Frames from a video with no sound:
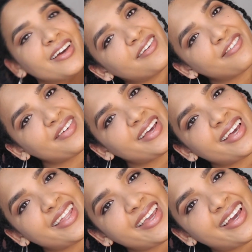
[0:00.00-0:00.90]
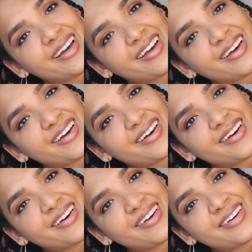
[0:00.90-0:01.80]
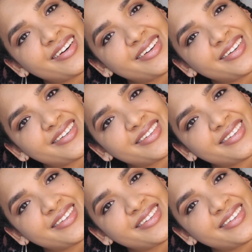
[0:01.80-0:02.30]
video.